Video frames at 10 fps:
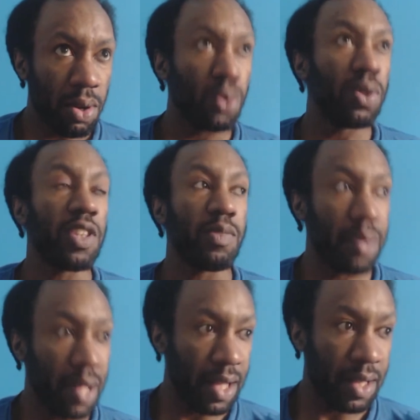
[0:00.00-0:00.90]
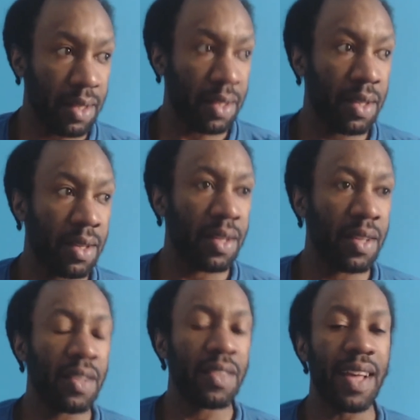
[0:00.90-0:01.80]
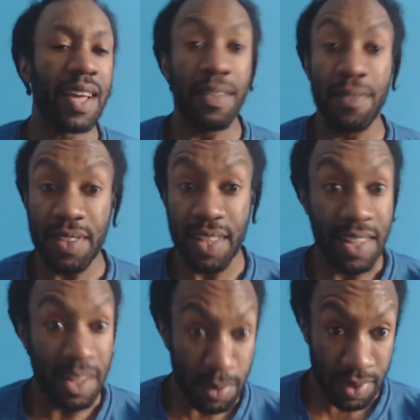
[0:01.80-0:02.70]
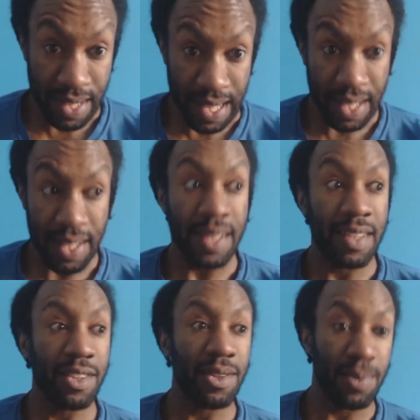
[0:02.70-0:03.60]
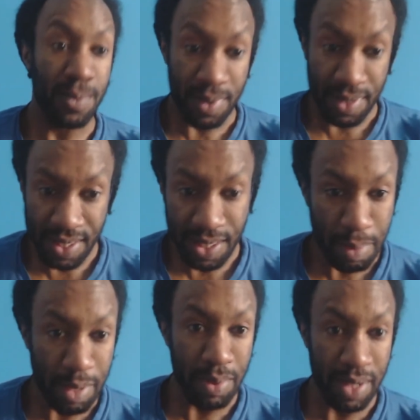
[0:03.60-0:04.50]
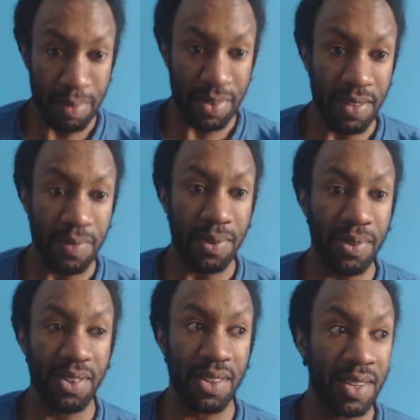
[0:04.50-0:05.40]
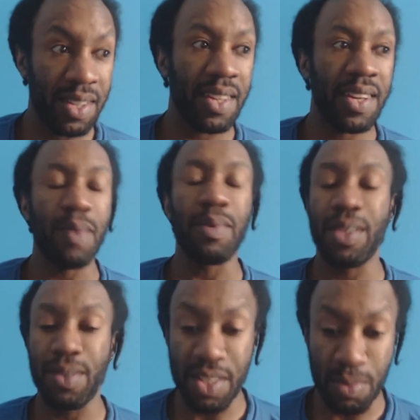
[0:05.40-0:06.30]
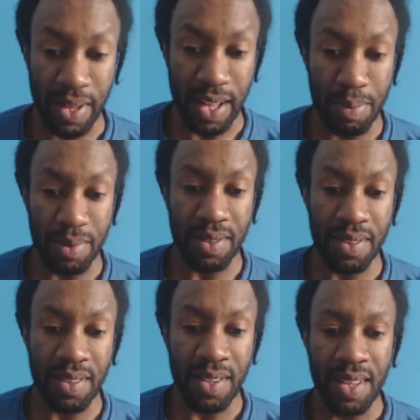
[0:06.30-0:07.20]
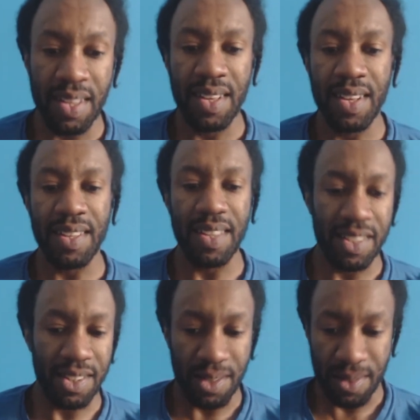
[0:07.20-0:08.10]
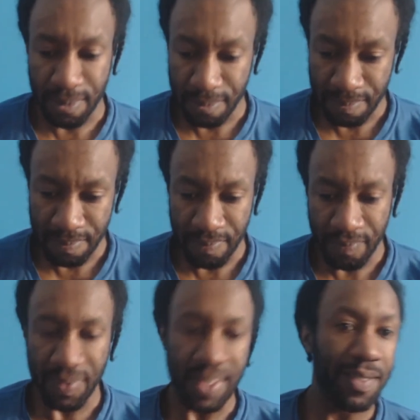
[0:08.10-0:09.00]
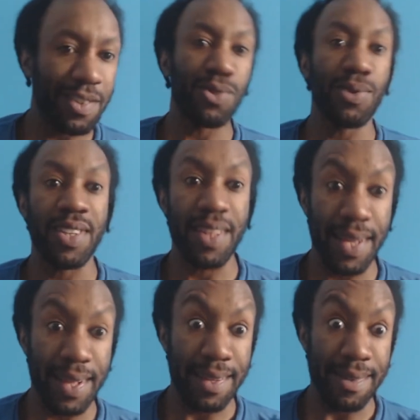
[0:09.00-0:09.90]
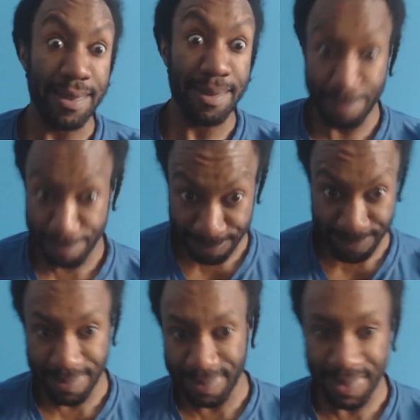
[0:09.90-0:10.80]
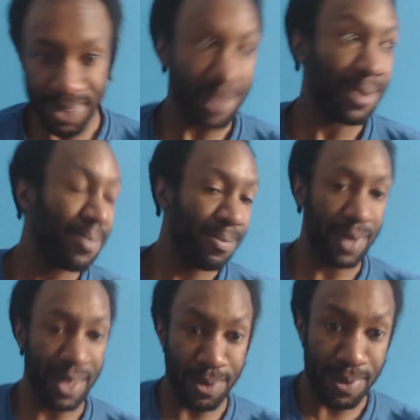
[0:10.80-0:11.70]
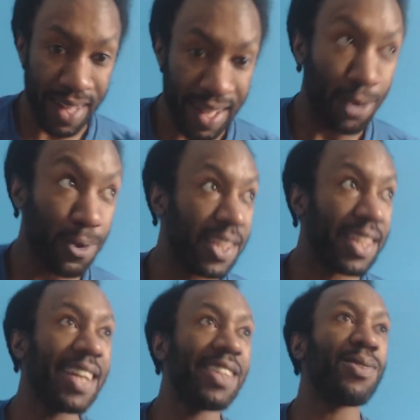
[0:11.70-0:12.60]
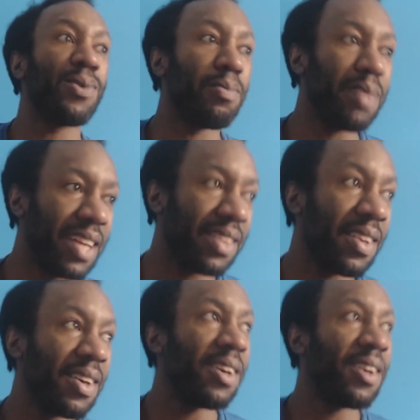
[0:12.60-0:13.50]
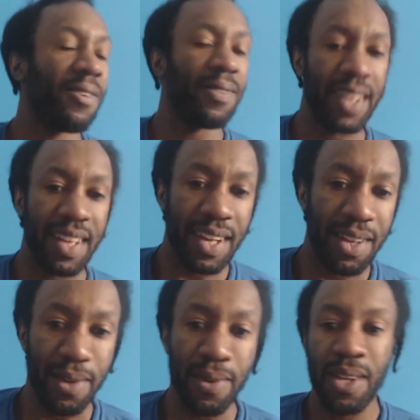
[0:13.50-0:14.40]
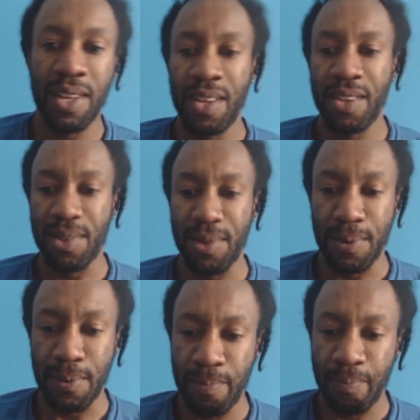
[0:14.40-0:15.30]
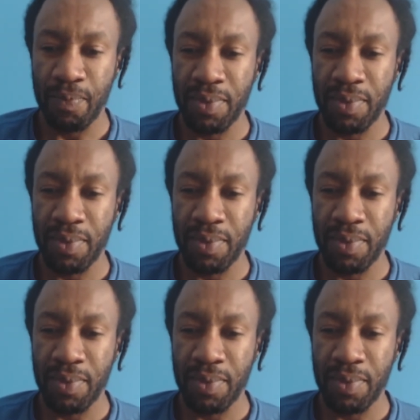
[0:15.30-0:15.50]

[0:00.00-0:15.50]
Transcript: Oden's plan that if said he would die, you know, send the people them to the future, and we know that's what happens, and then, you know, give the swords to the kiddies. So we know that Oden had this all planned from the get-go. So